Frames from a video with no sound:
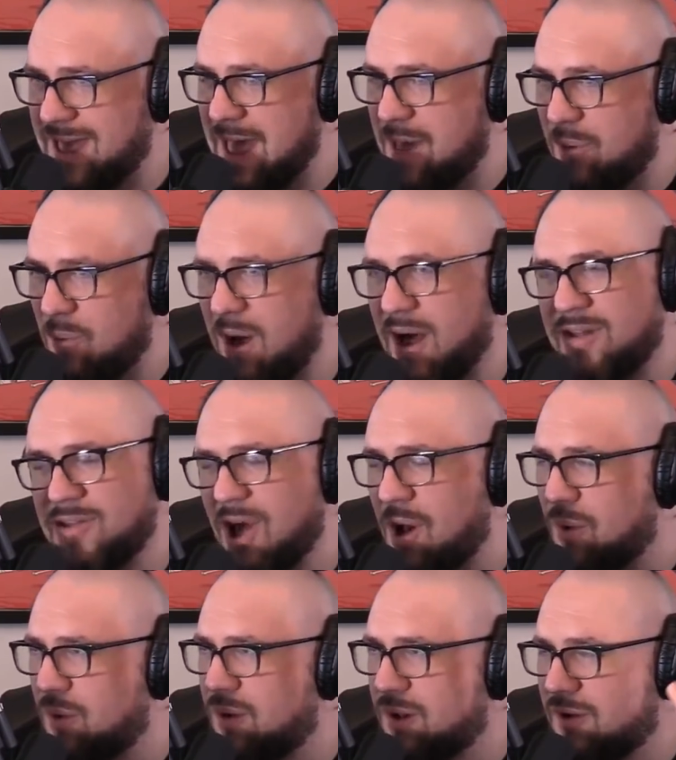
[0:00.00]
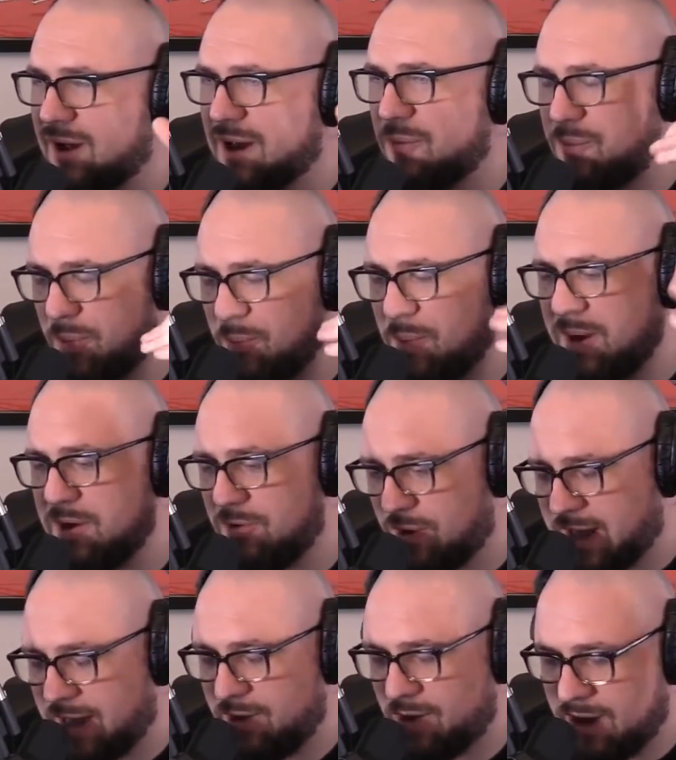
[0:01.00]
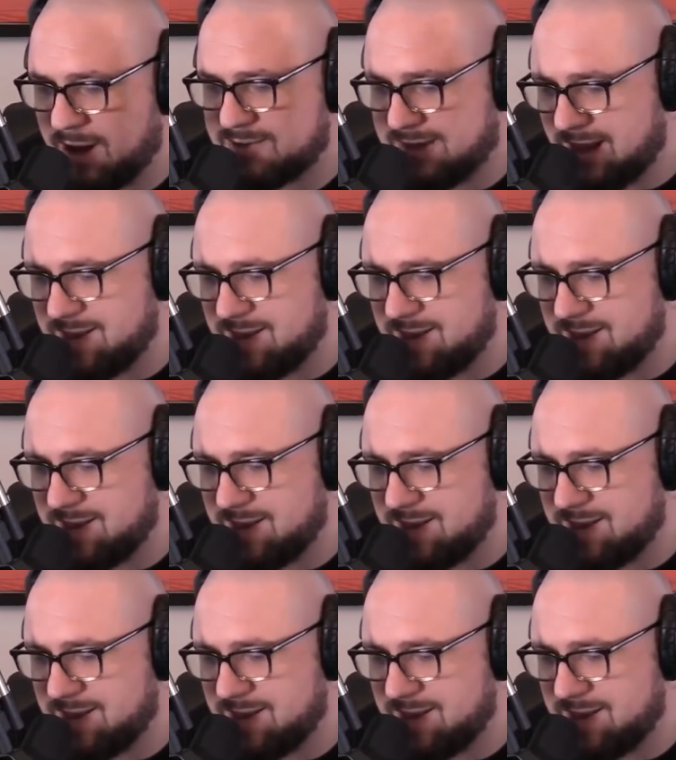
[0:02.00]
yeah, well, no, right, but when, okay, look, I'll